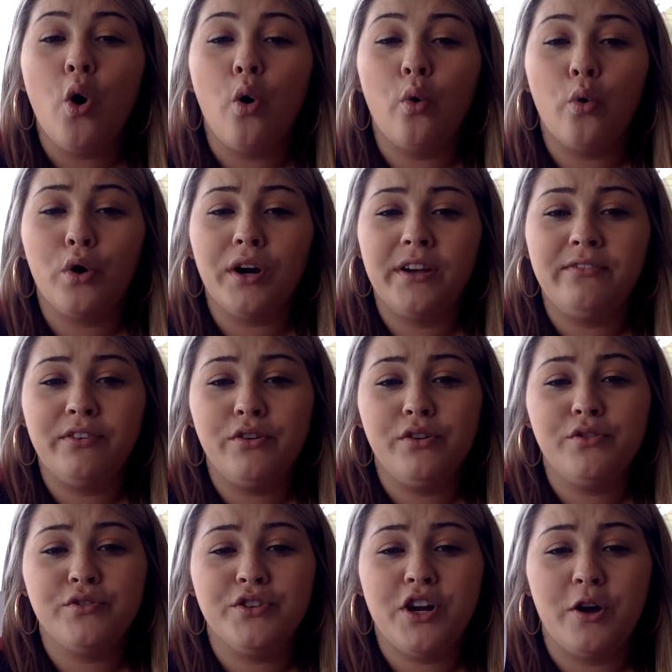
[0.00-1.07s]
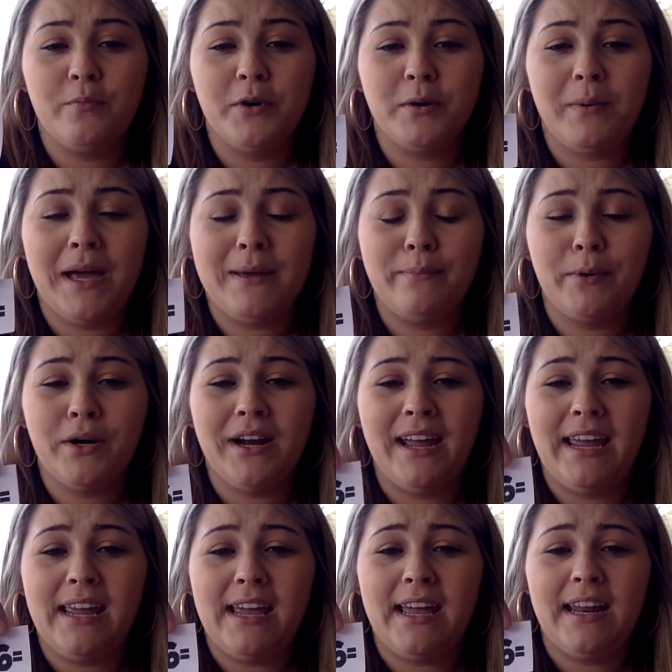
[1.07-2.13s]
or if you use notebook paper
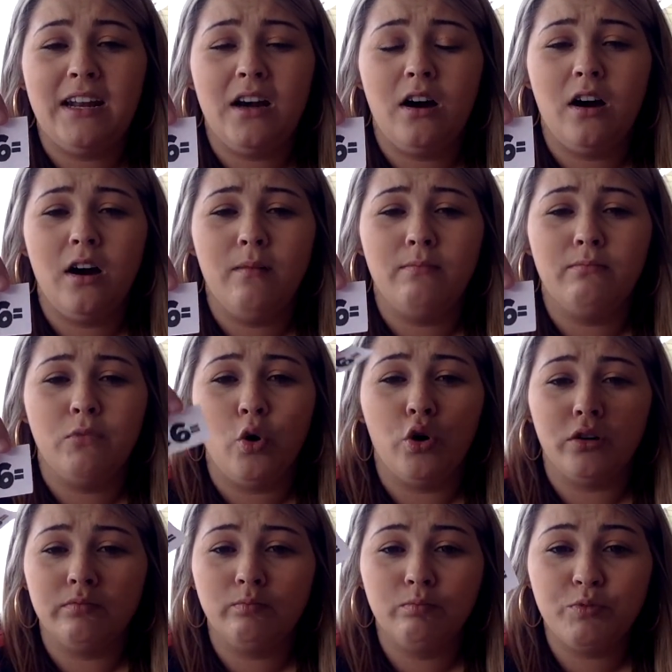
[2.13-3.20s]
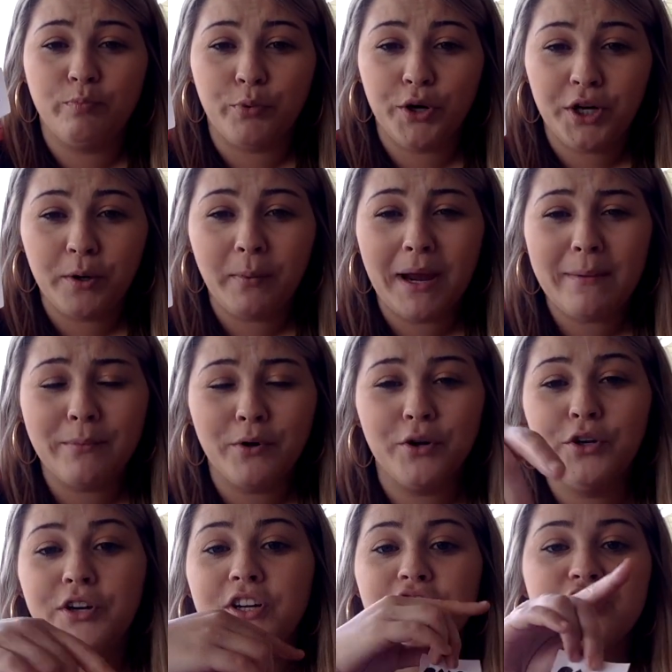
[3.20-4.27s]
and or printer paper,
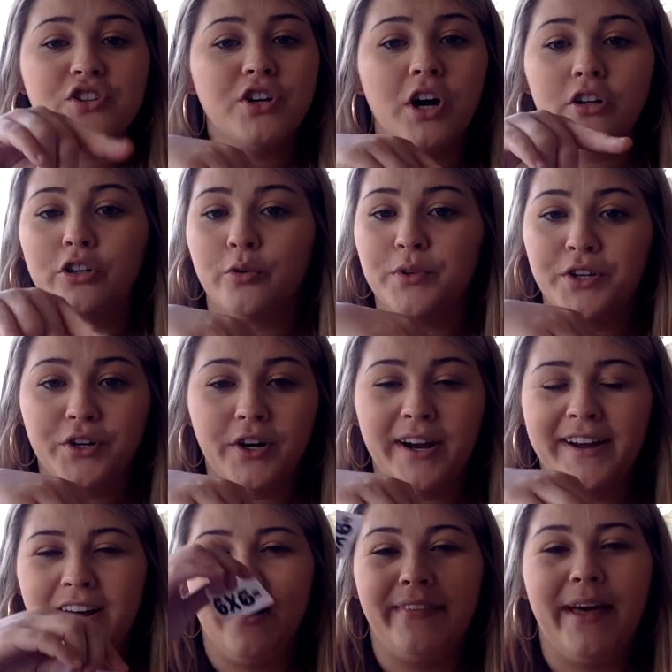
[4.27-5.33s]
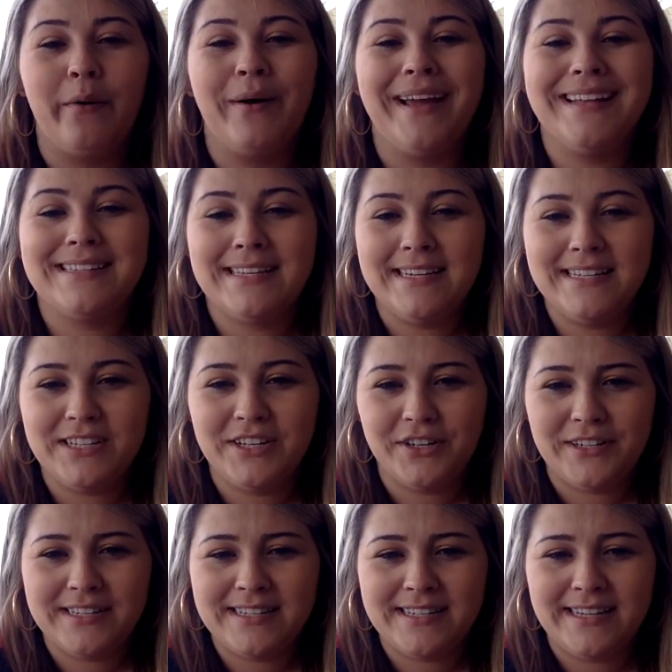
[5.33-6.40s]
you can just color it with a crayon. That way it's easier
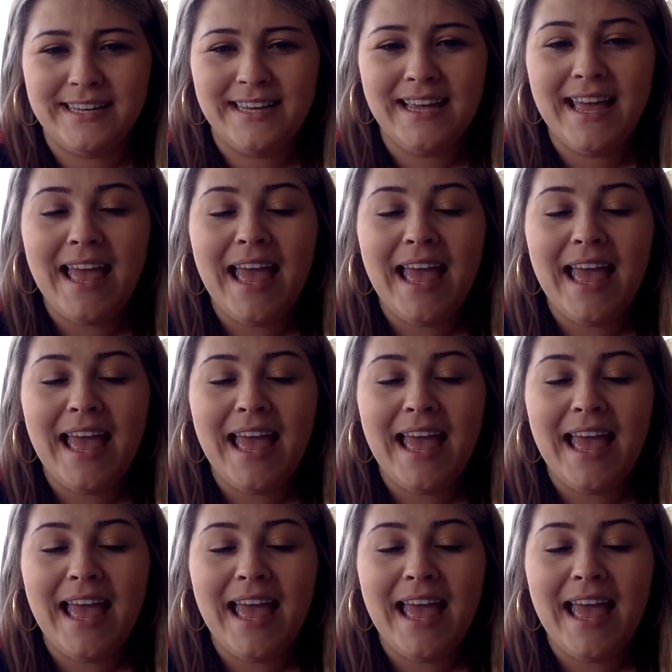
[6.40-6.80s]
to see.